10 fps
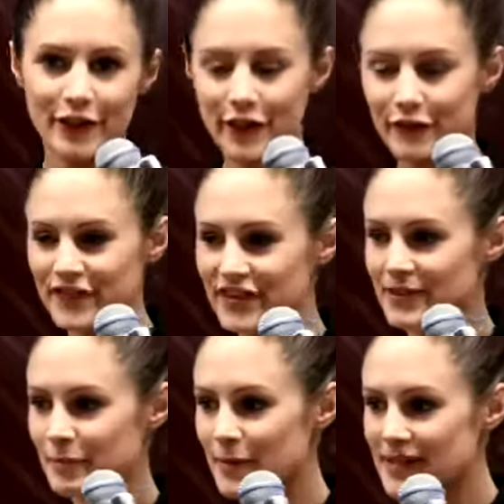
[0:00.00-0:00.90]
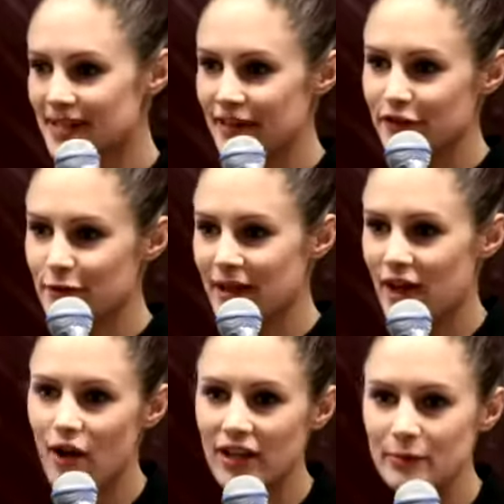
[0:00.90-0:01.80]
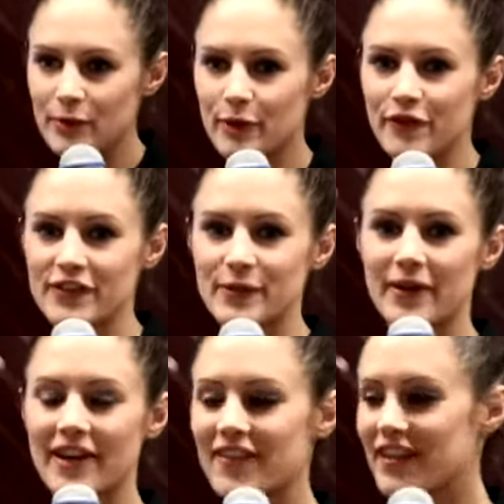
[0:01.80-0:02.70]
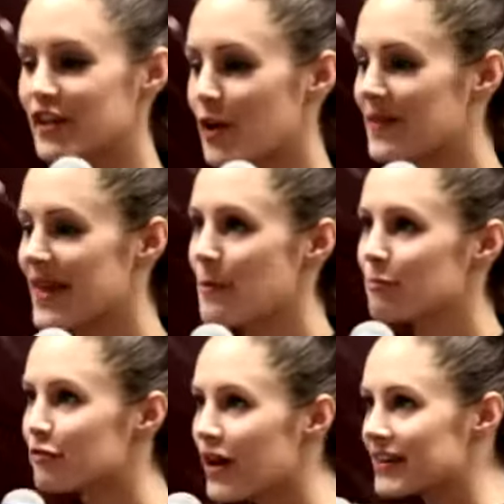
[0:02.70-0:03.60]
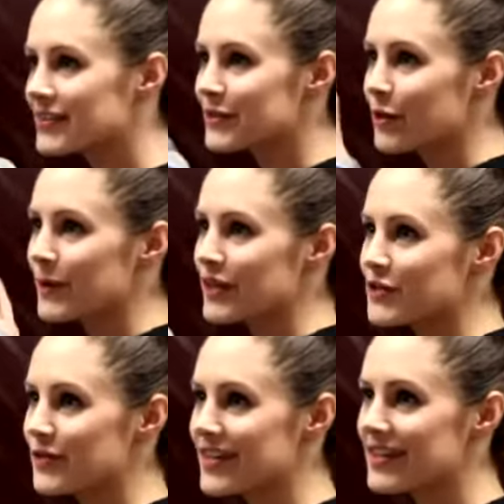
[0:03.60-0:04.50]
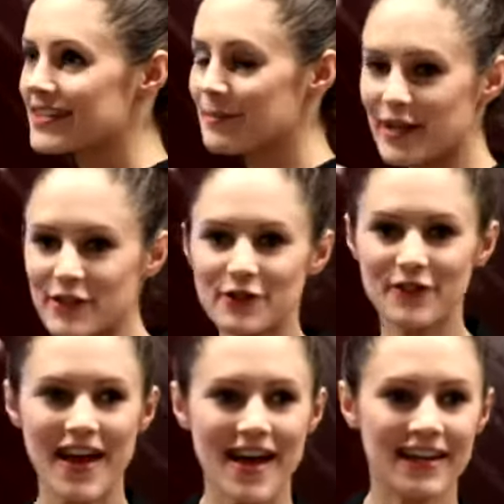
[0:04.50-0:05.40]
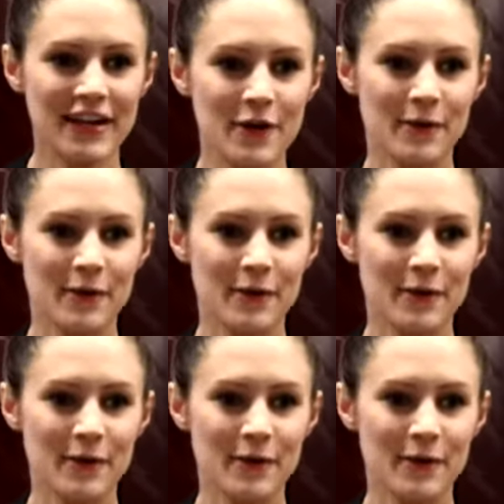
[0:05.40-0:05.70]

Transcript: you know, vision probably seen it from like Hollywood movies or whatever that you go in there and brainstorm, we can do this and we can do that,